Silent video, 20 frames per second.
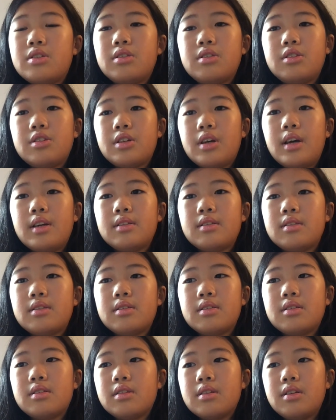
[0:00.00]

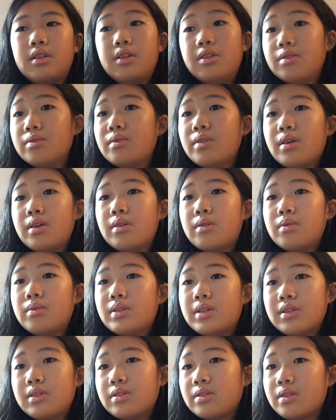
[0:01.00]
just, you know
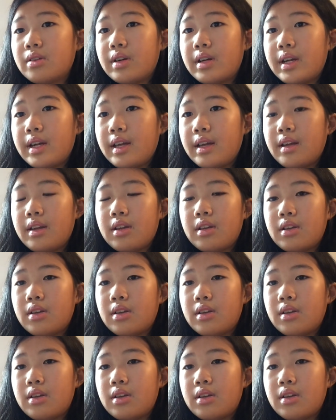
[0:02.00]
the story.